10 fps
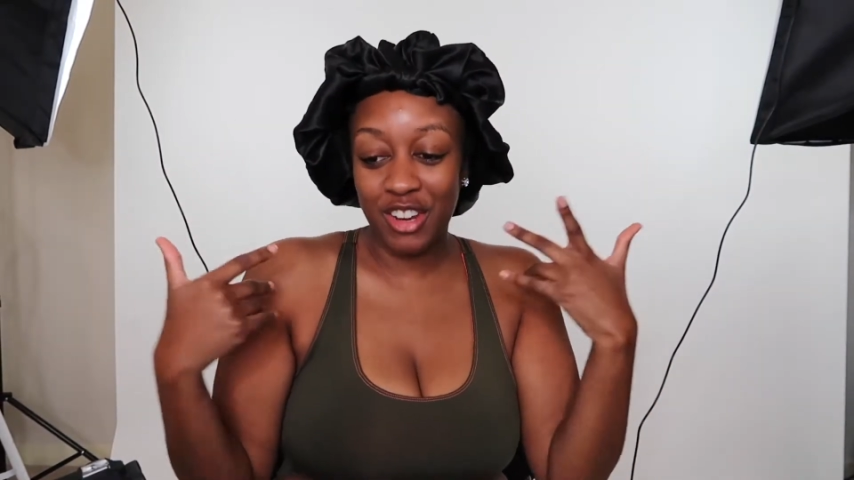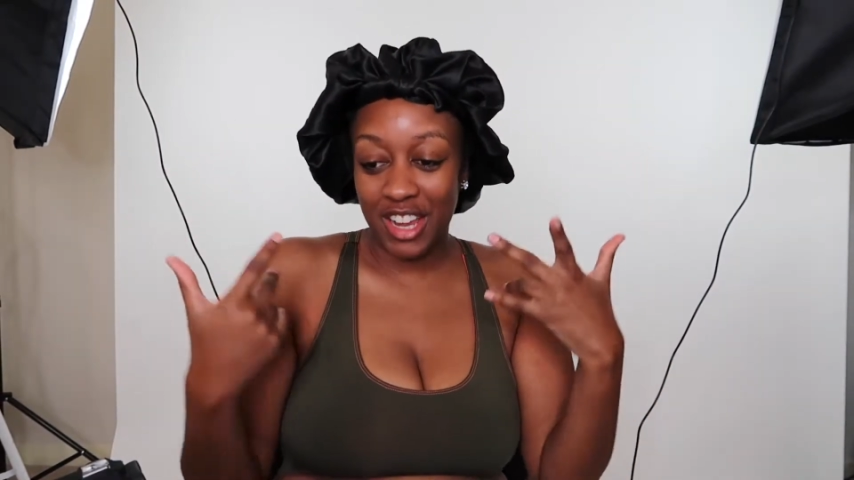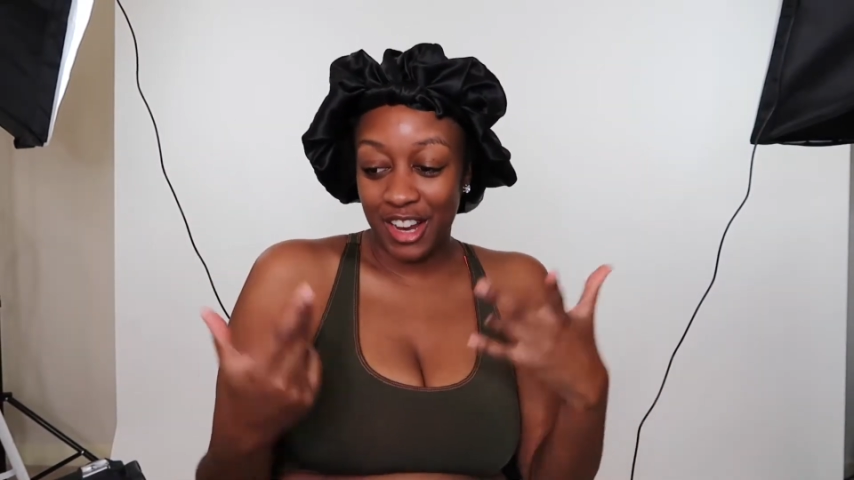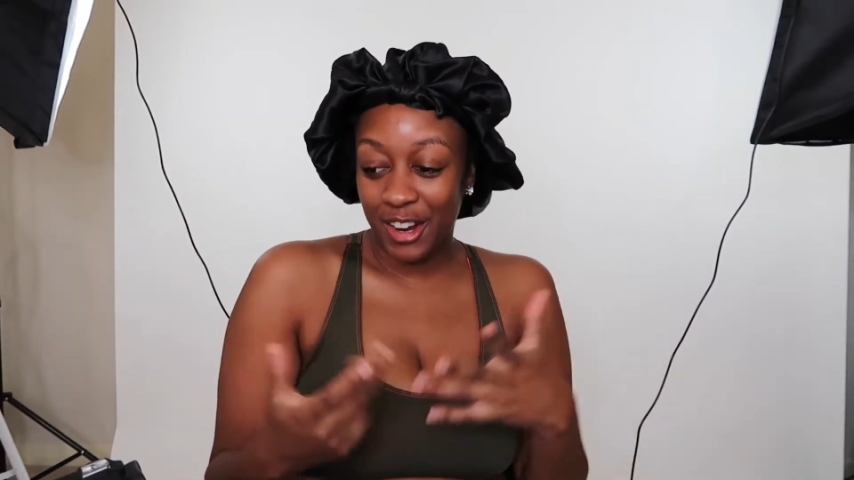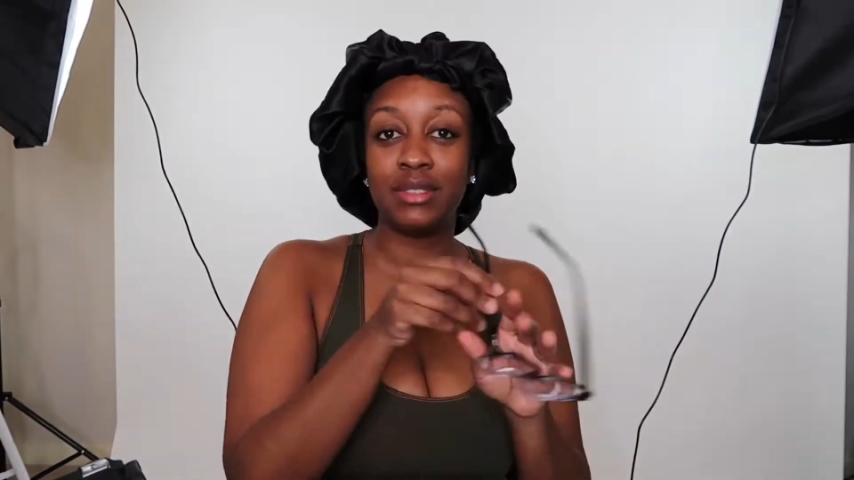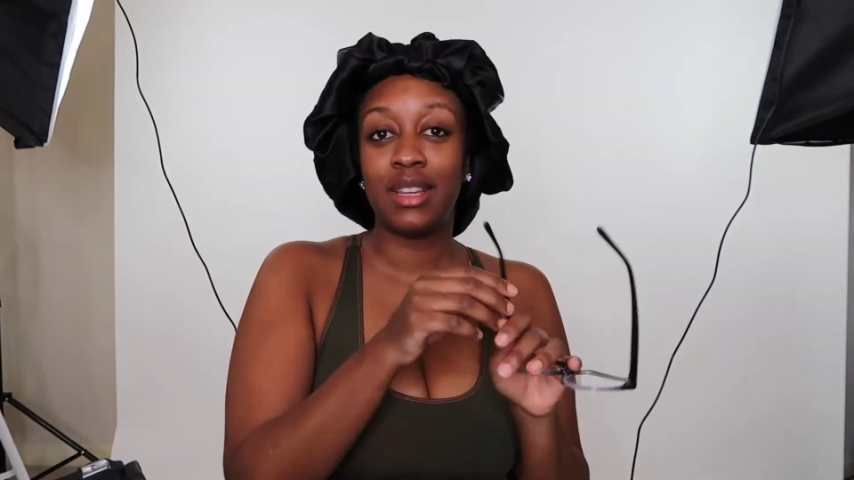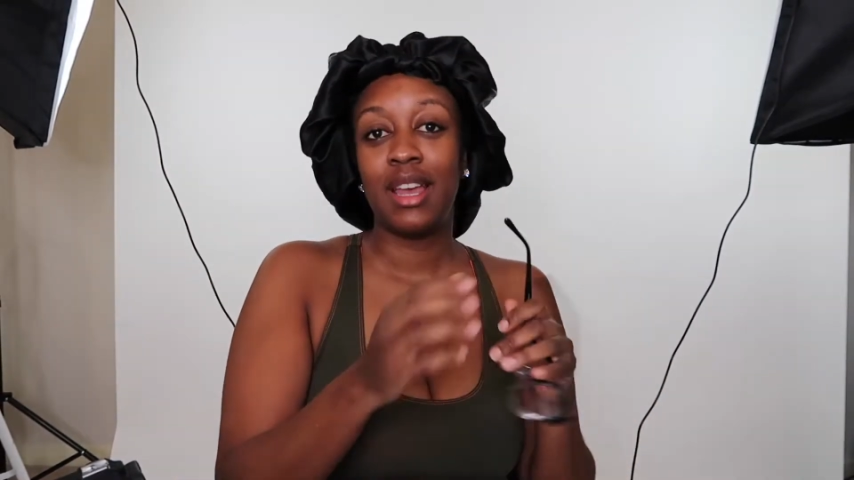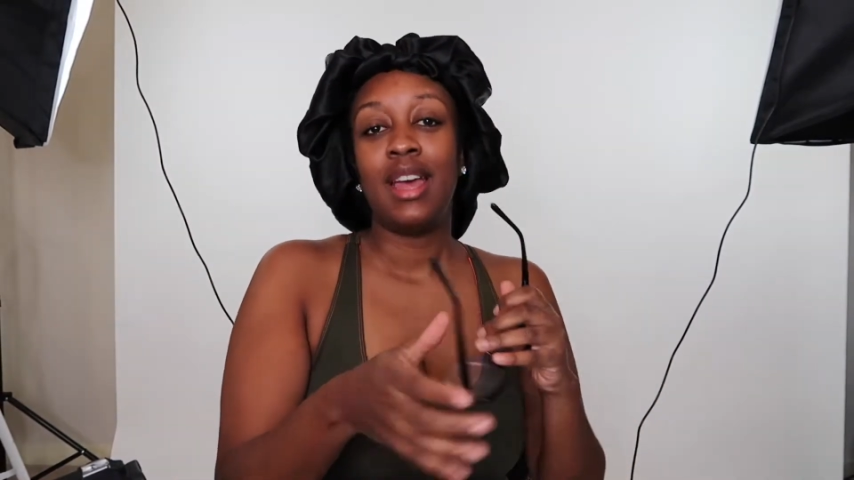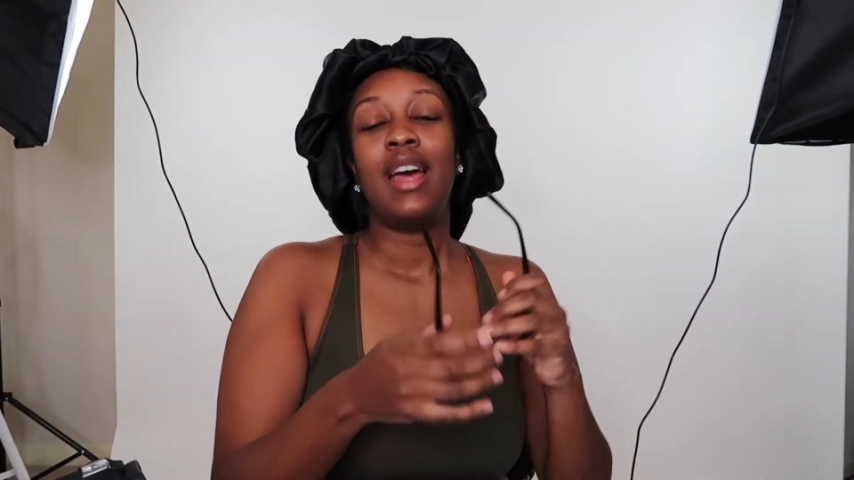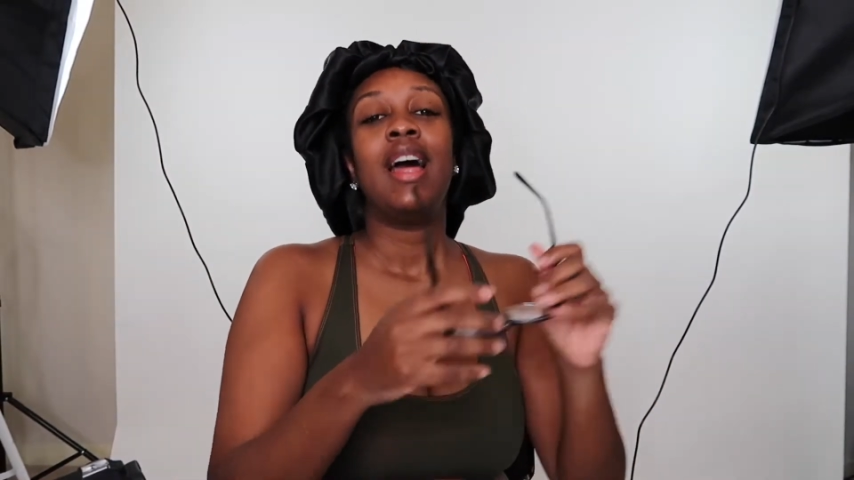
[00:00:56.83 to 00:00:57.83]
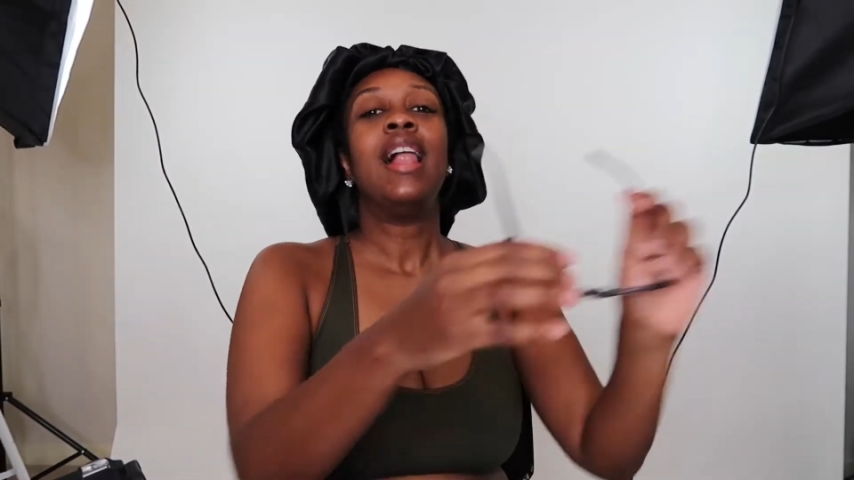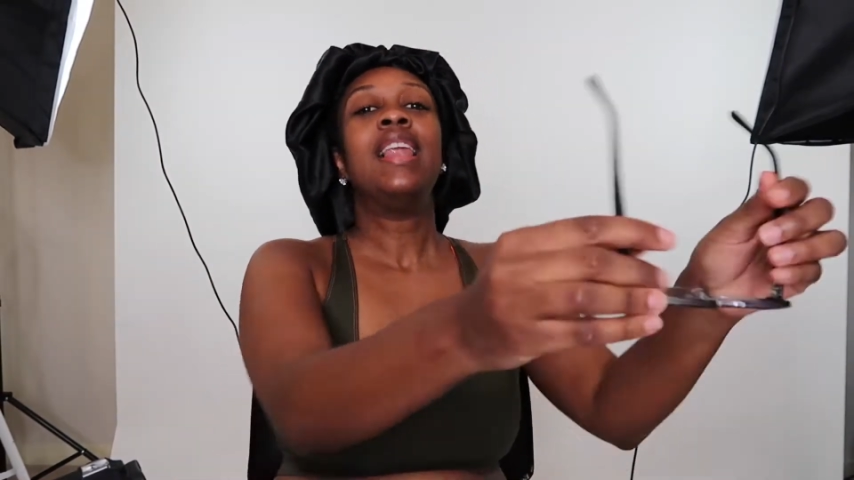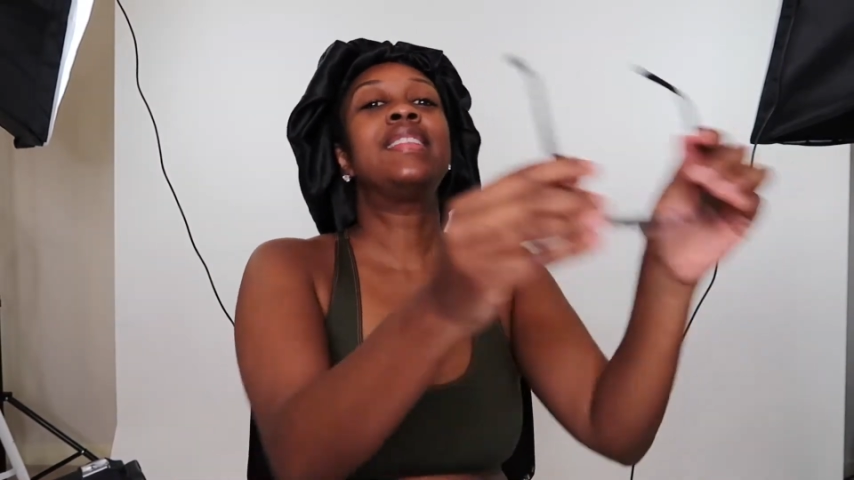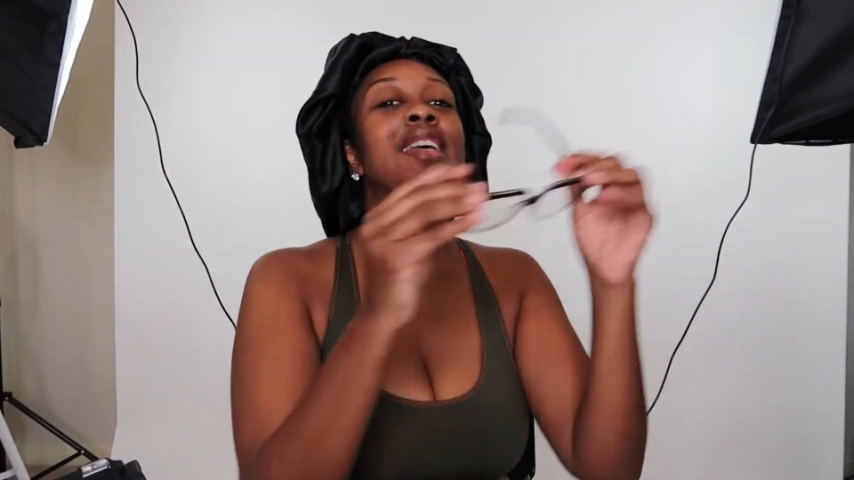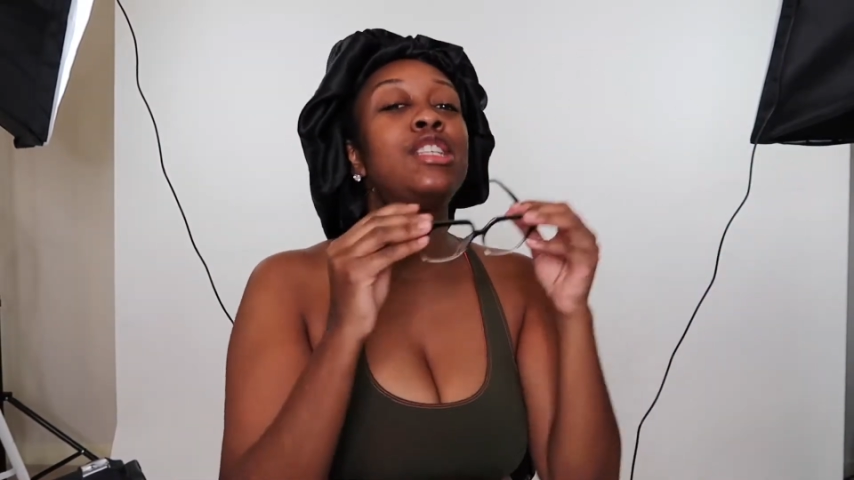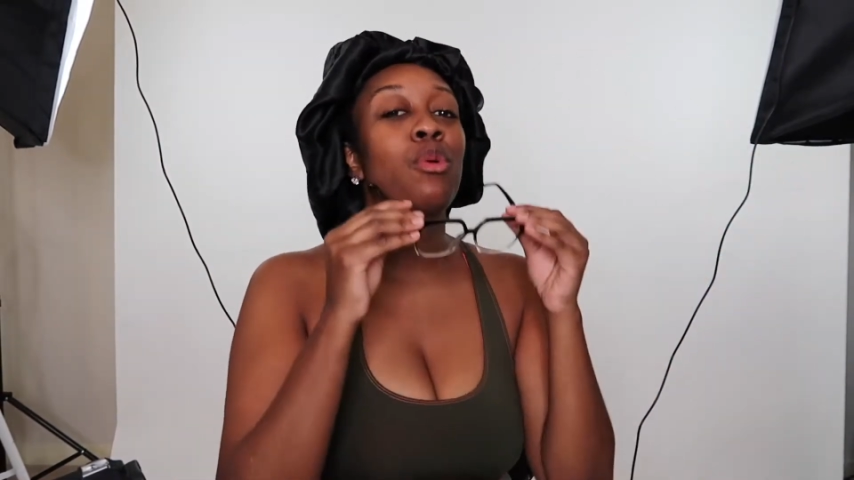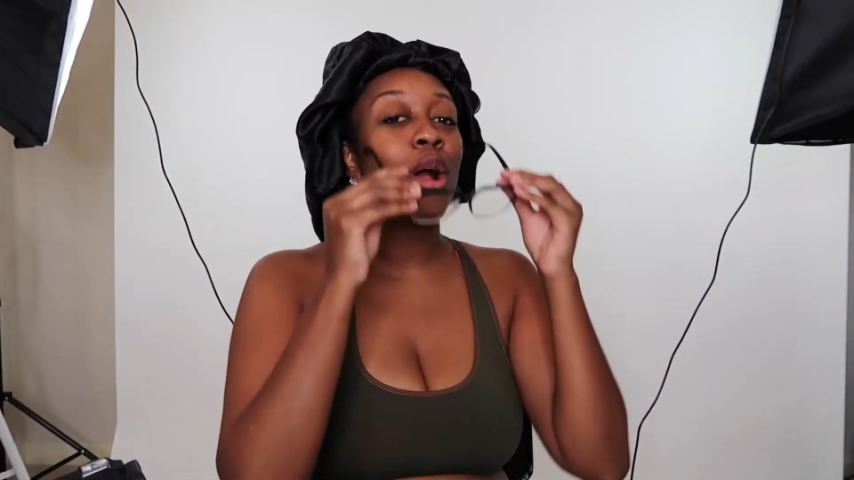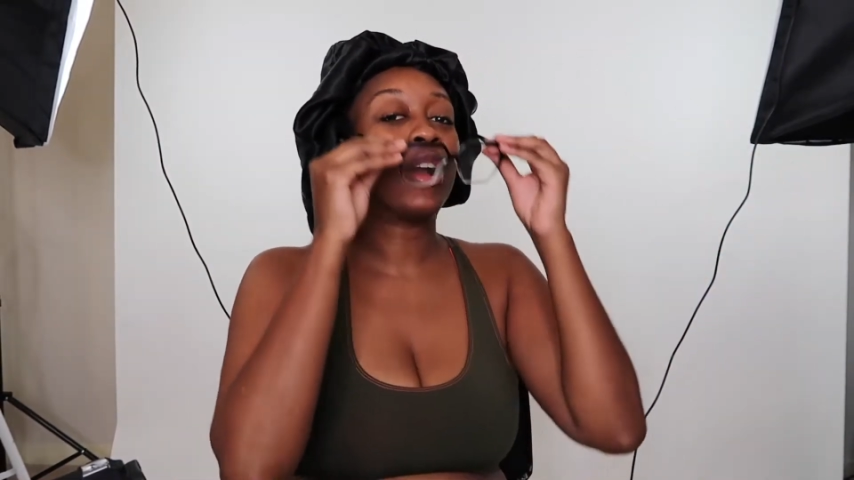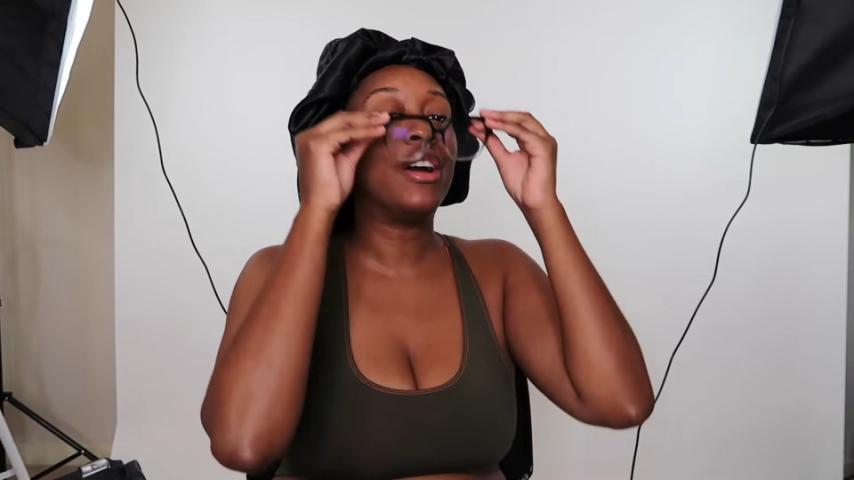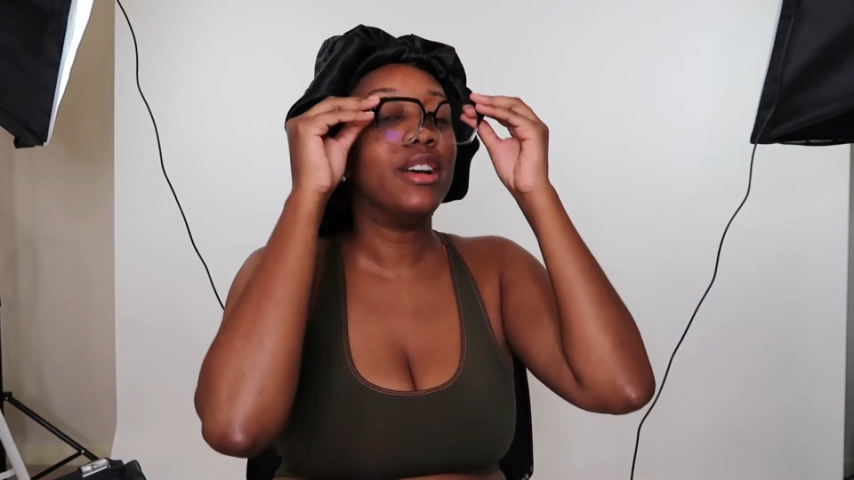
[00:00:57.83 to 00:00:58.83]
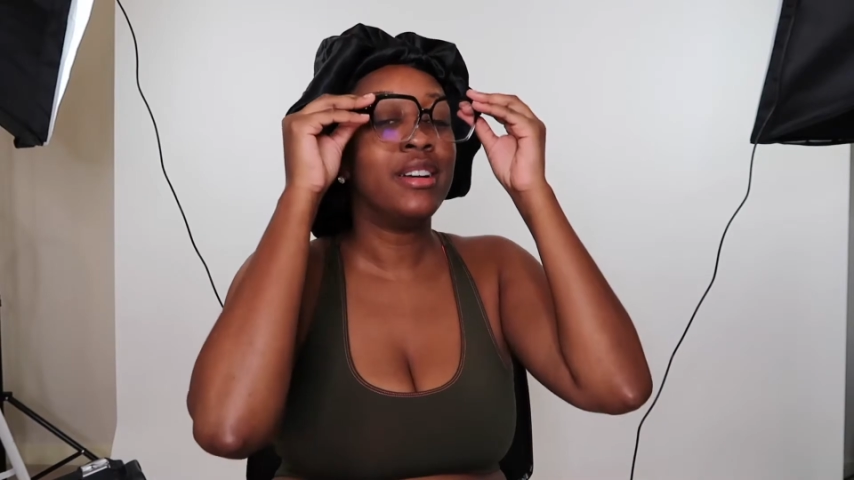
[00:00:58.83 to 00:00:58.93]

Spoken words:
here. Let's get to work.